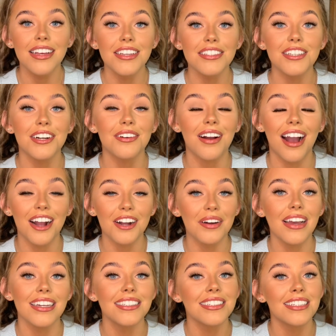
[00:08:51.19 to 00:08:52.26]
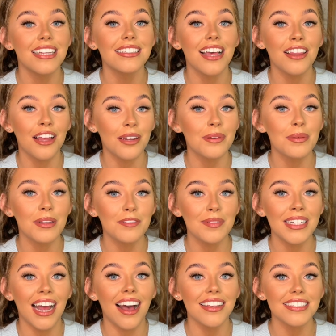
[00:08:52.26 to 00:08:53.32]
So a question that a lot of people have been
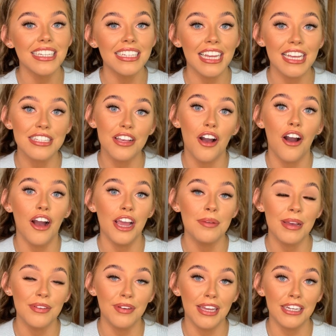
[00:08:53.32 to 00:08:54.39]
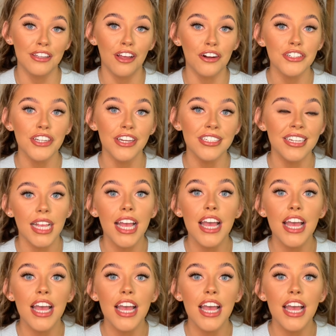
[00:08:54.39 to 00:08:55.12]
asking is, how am I finding lockdown?